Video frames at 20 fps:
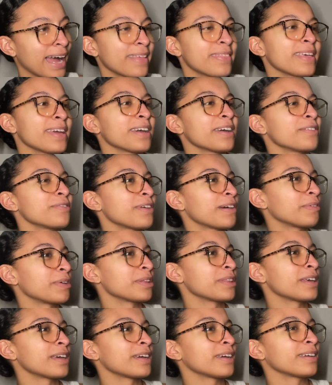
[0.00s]
think of
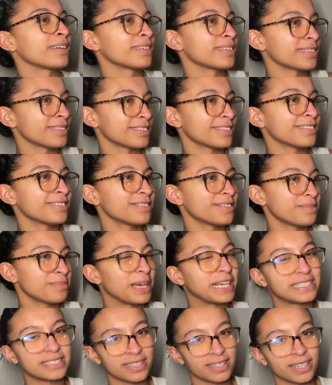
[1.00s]
everything
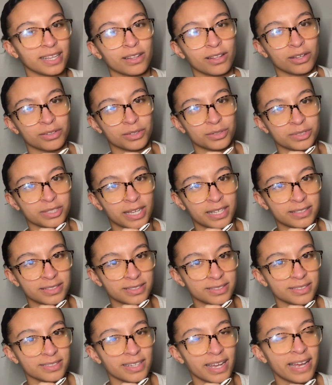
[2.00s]
basically along those
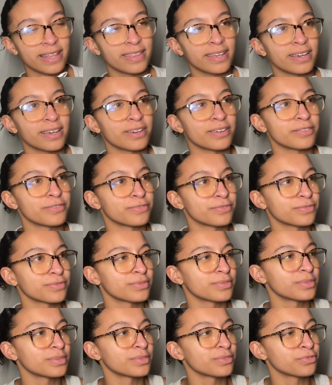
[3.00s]
lines. I think of
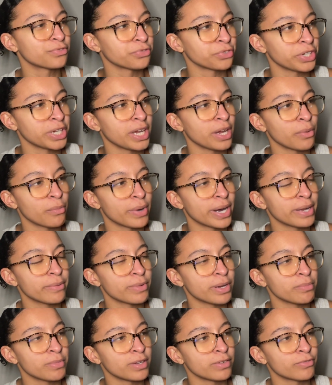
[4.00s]
freeing white
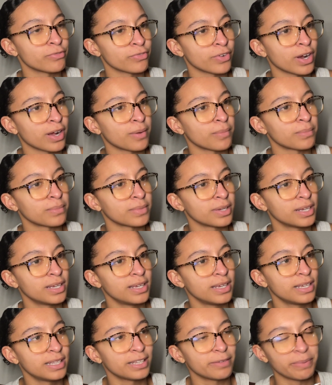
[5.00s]
women from
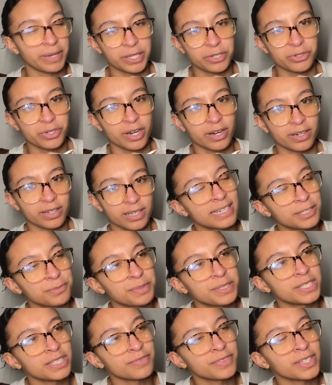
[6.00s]
the patriarchy. I
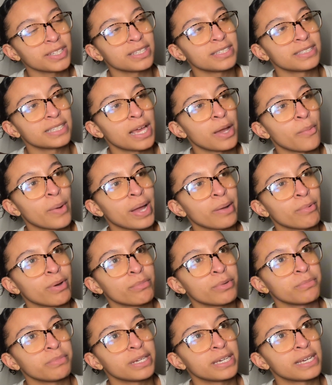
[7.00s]
specifically say white
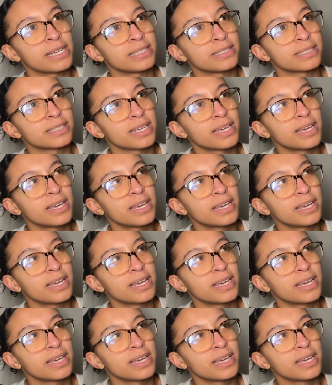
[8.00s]
women because